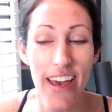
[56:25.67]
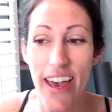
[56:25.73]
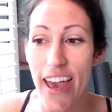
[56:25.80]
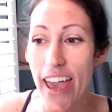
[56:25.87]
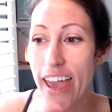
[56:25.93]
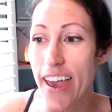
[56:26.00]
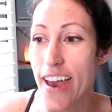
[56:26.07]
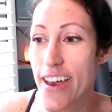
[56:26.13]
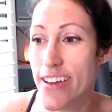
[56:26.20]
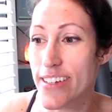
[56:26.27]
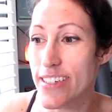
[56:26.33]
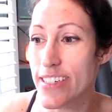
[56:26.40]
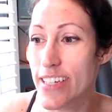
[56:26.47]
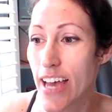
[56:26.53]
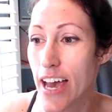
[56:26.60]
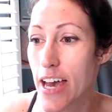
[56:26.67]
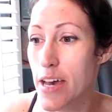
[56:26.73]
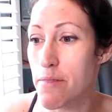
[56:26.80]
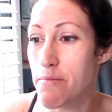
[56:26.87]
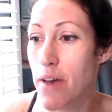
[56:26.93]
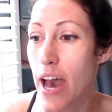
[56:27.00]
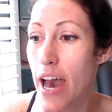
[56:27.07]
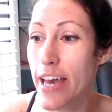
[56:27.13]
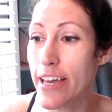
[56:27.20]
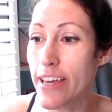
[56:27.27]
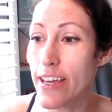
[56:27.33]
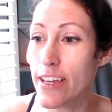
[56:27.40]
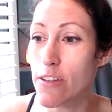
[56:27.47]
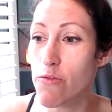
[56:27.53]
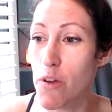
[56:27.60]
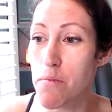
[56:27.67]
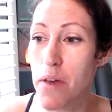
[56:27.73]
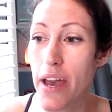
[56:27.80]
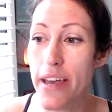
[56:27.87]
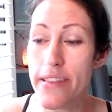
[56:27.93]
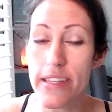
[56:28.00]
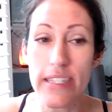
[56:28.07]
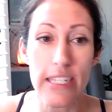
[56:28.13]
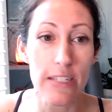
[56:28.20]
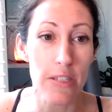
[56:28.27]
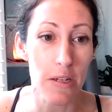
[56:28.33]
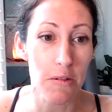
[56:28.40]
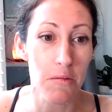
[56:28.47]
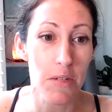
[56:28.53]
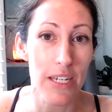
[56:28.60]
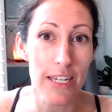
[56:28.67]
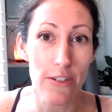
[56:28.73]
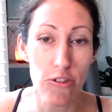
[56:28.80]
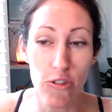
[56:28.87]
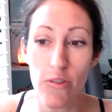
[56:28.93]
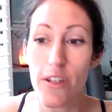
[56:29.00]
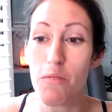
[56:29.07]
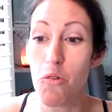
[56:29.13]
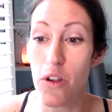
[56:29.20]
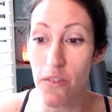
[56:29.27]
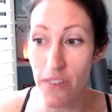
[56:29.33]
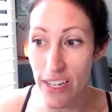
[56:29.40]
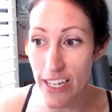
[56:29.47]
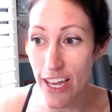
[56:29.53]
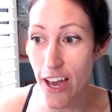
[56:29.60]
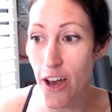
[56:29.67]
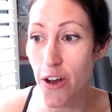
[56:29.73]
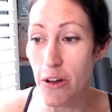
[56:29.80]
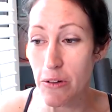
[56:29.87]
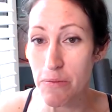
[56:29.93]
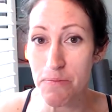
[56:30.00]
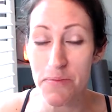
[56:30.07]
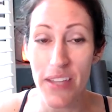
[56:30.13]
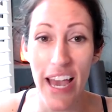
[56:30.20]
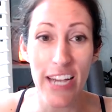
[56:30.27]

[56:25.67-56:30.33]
And um, I, from behind the scenes, I'm going to be shooting more video.